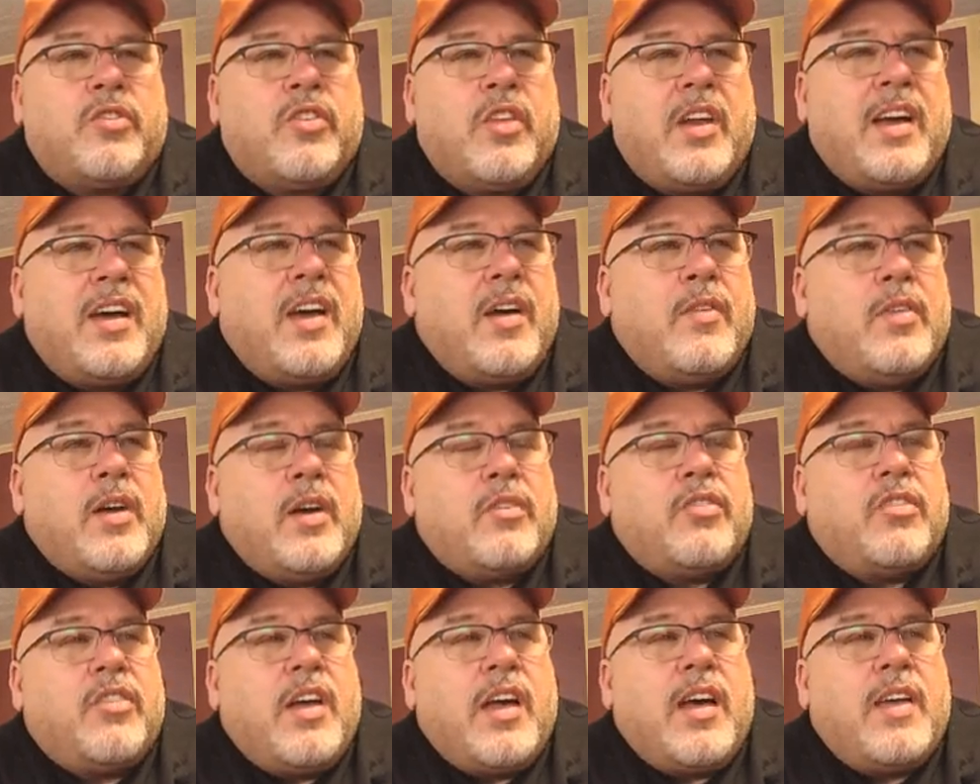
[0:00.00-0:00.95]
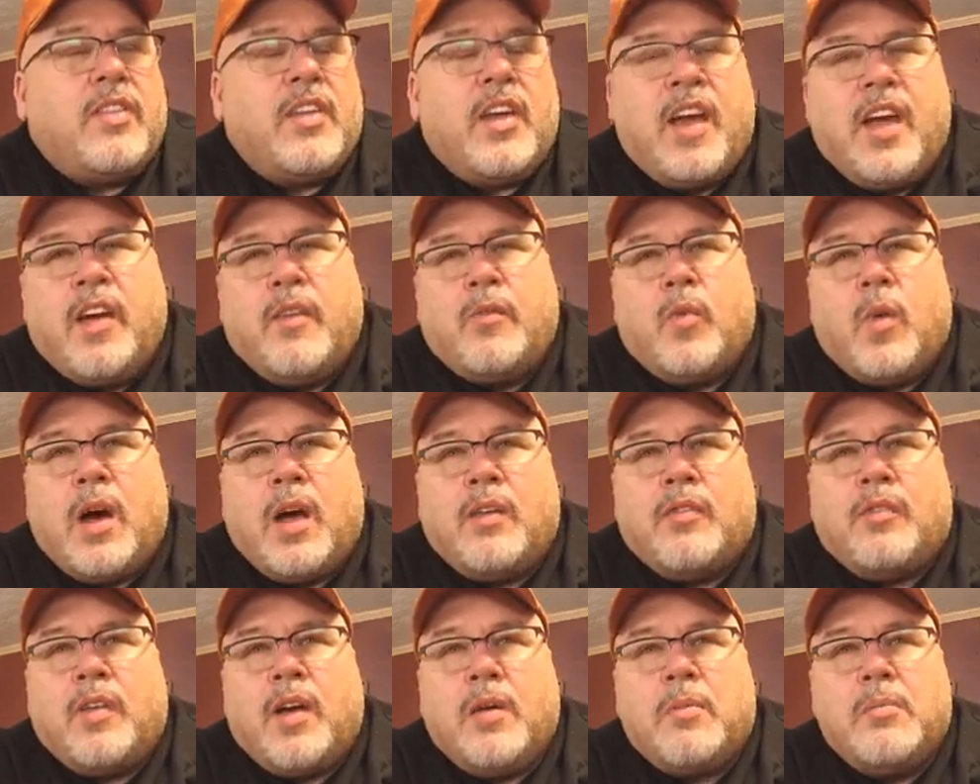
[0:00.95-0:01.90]
have outside that have
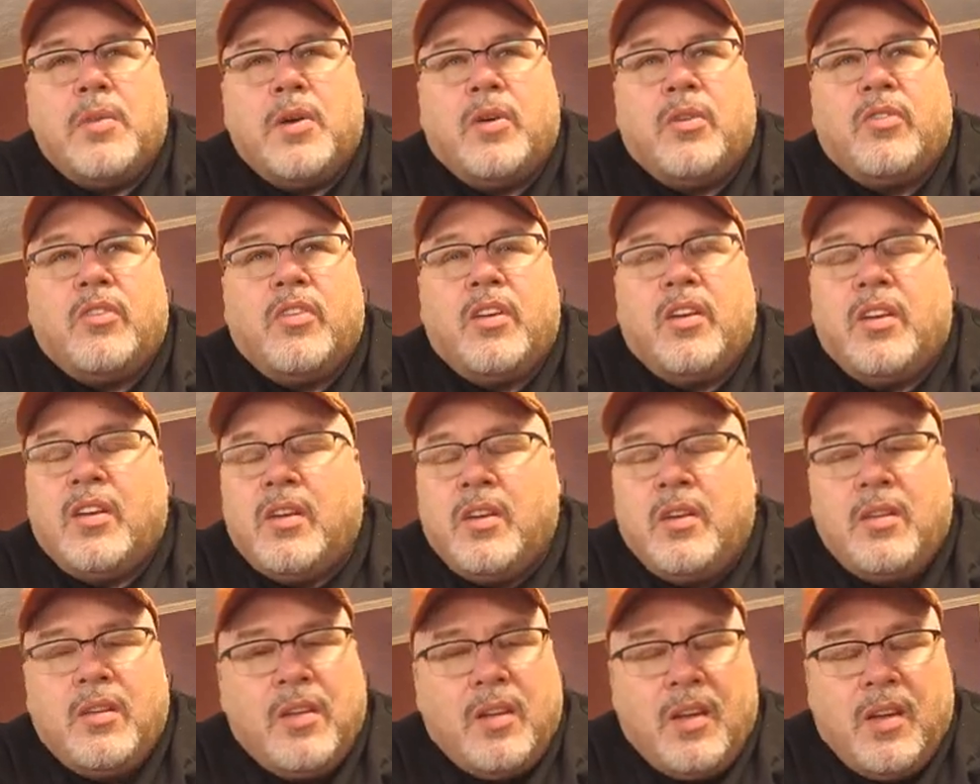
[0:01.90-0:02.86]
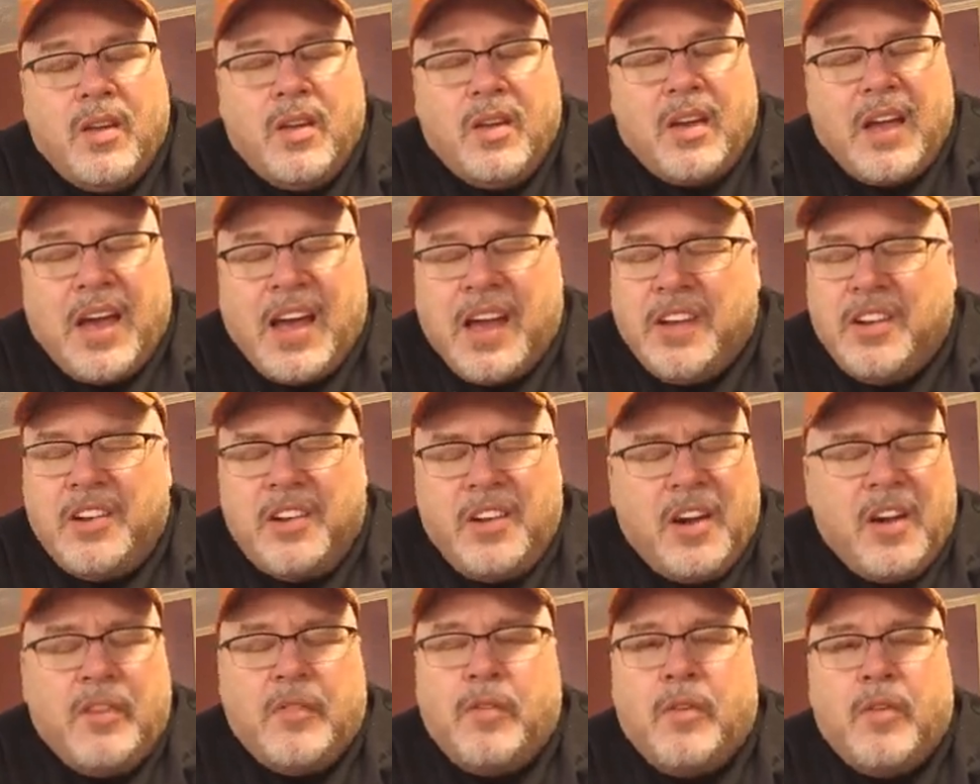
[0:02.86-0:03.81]
Wi-Fi built in. I
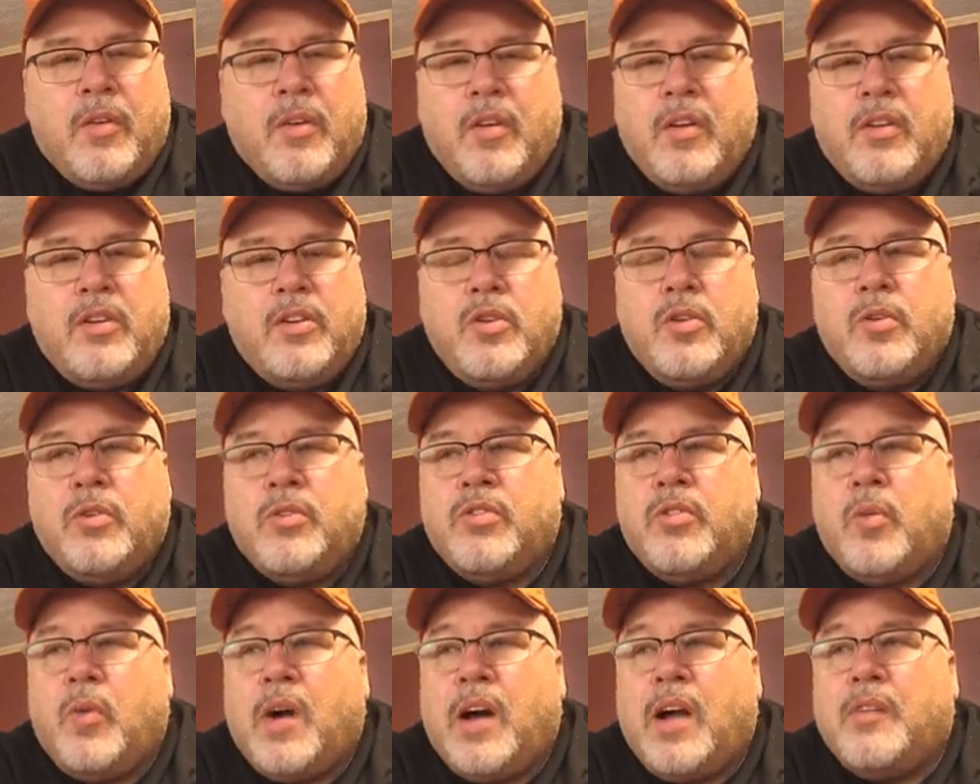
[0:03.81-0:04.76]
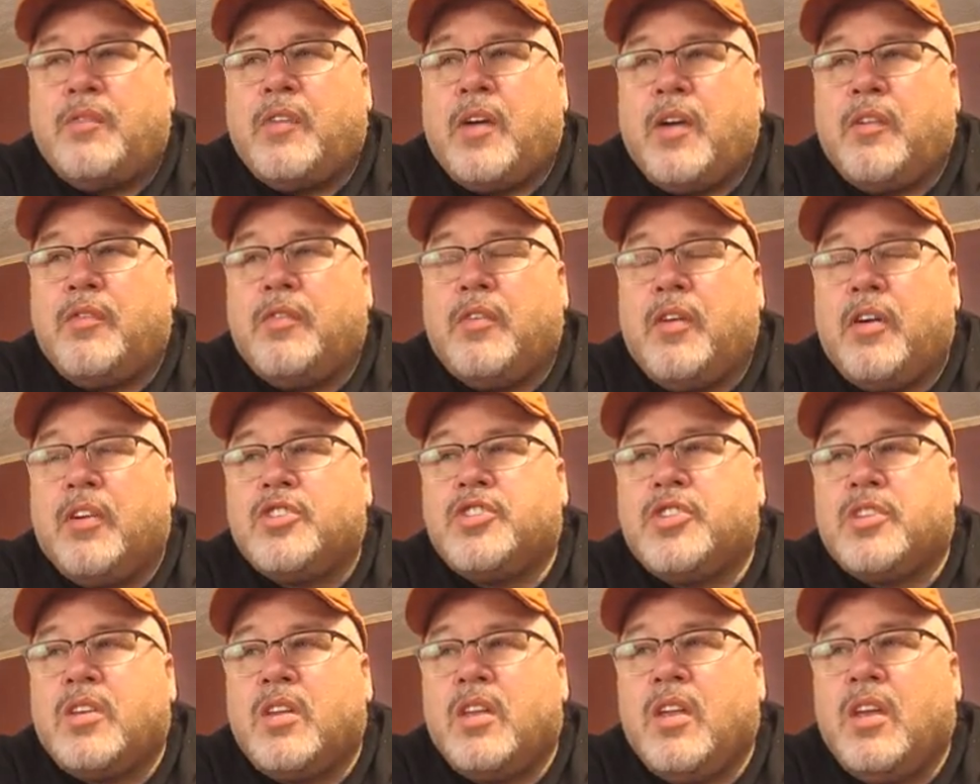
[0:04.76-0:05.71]
never use the Wi-Fi
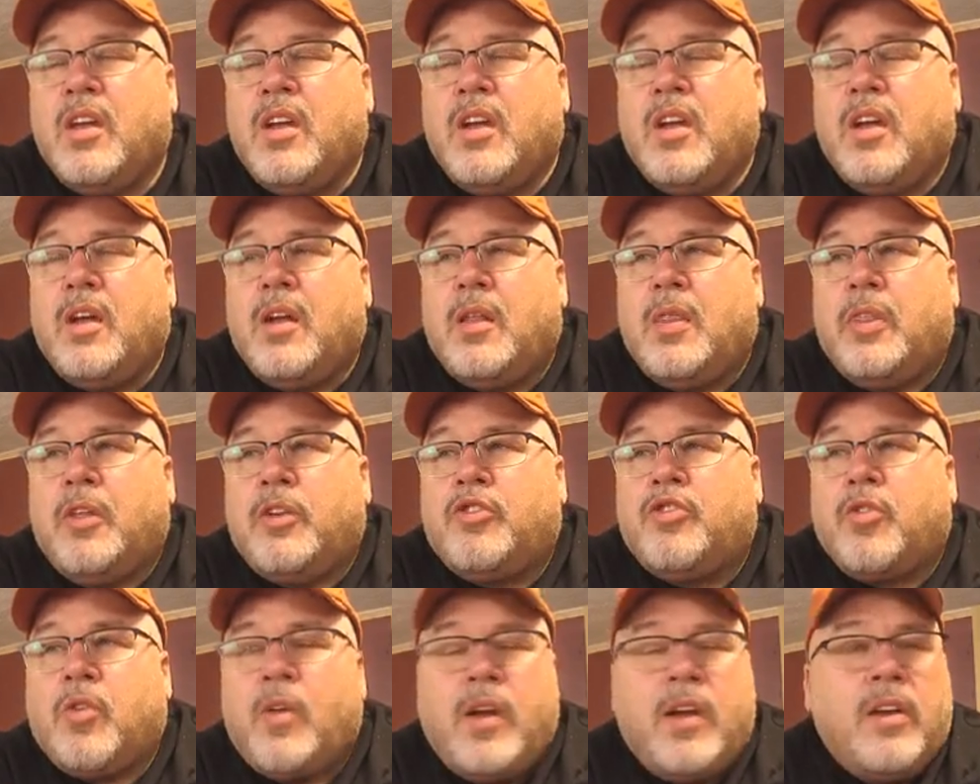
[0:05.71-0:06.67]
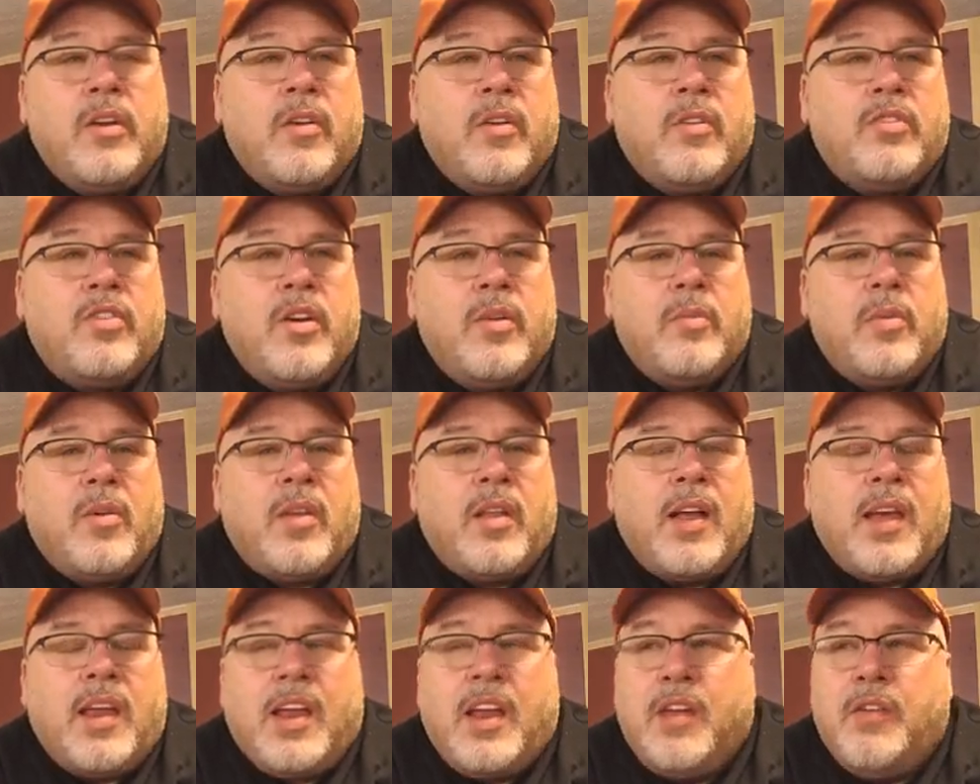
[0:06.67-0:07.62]
function. The Traeger
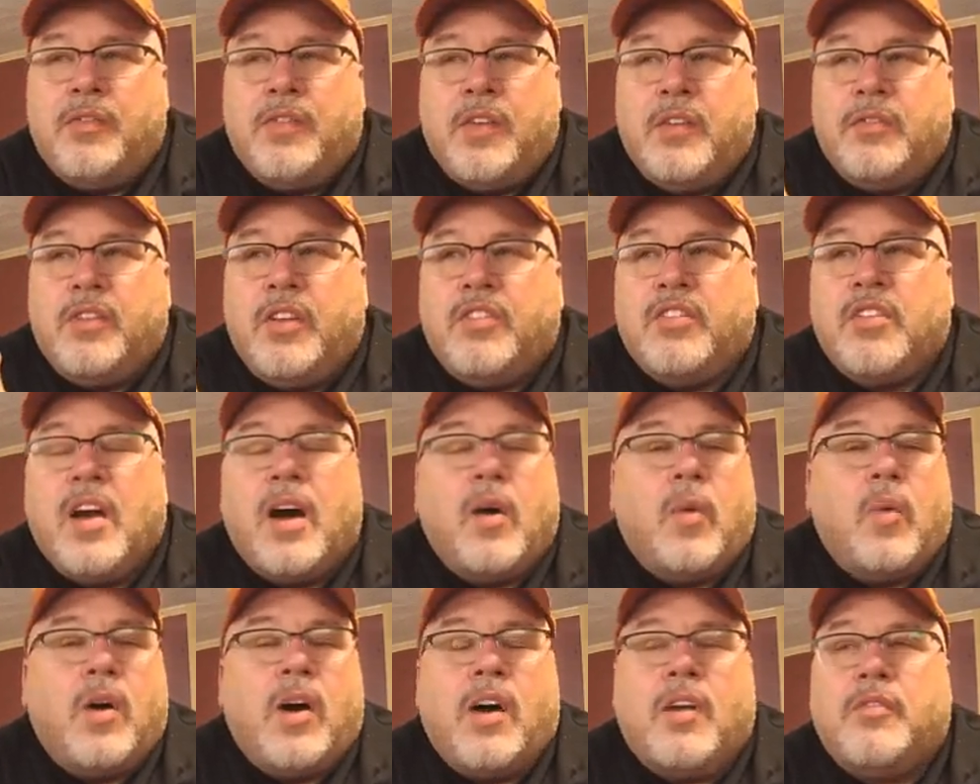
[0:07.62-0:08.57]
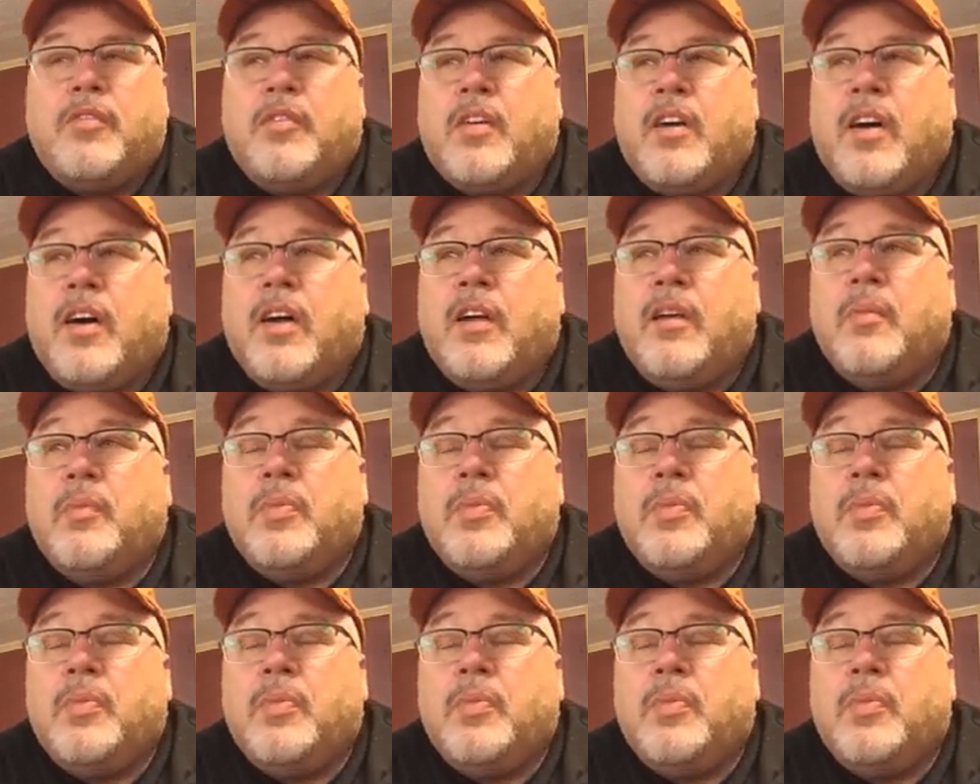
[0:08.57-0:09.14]
Timberline 850's got Wi-Fi.